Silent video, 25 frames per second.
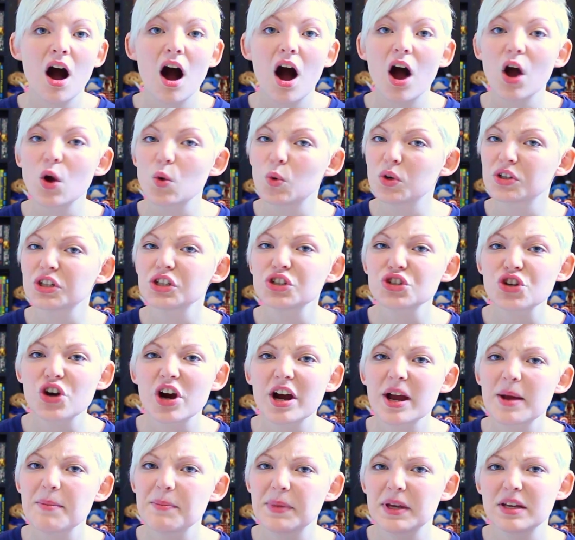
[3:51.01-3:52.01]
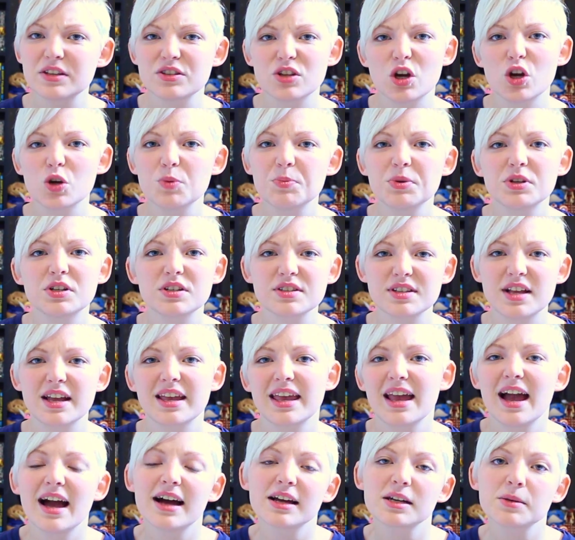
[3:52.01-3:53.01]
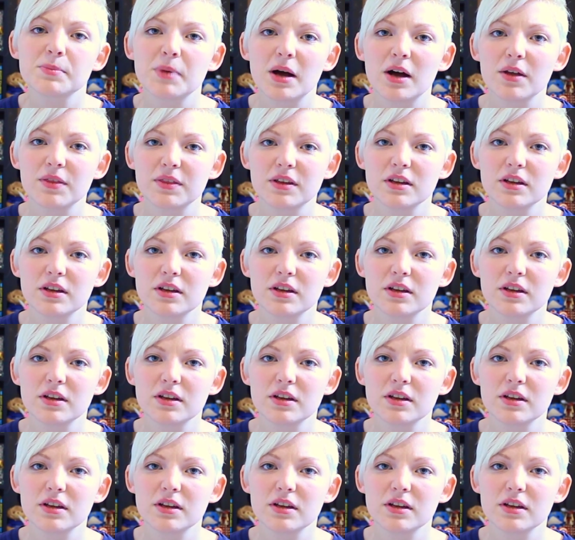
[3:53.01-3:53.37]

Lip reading: I want to try and be as open as I can about